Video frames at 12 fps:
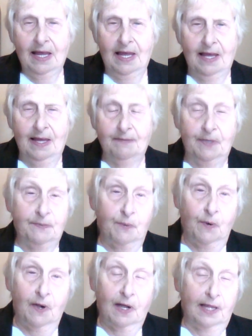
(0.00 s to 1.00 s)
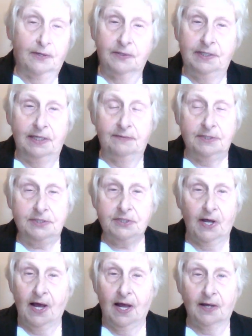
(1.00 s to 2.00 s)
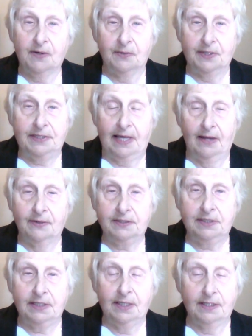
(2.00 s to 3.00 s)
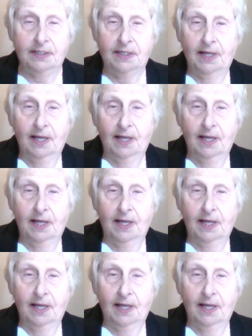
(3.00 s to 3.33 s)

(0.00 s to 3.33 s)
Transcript: Uh, before, I couldn't even talk without uh,